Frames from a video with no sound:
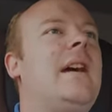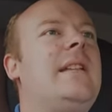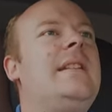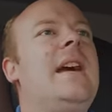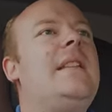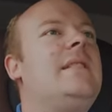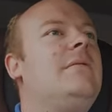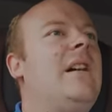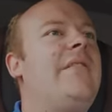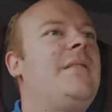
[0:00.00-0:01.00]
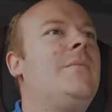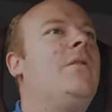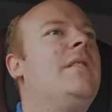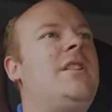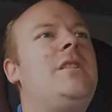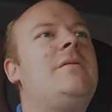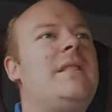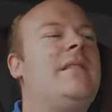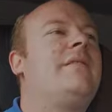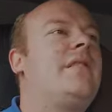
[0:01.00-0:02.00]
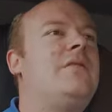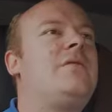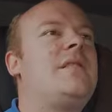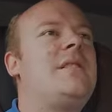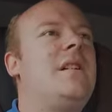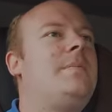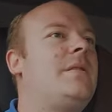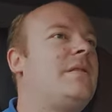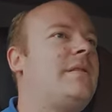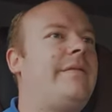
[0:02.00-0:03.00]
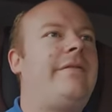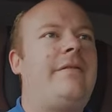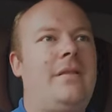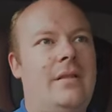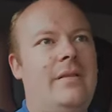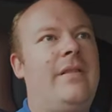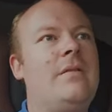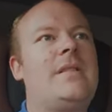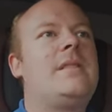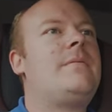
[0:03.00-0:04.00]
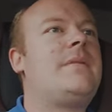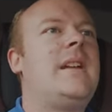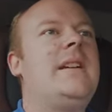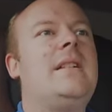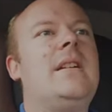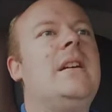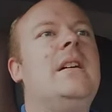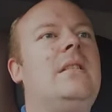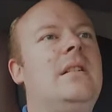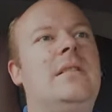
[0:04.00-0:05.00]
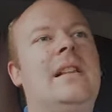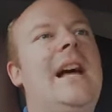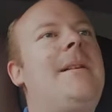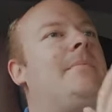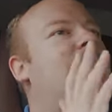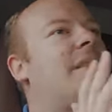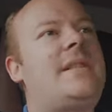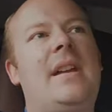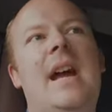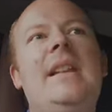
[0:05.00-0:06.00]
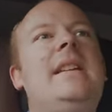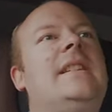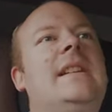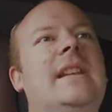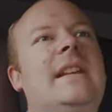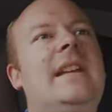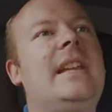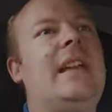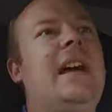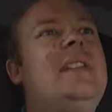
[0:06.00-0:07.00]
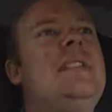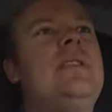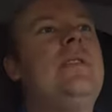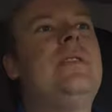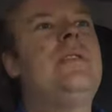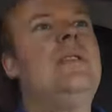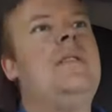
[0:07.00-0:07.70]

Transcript: And yet we're having more issues in the countryside because of foxes will take young lambs, anything they can get their hands on.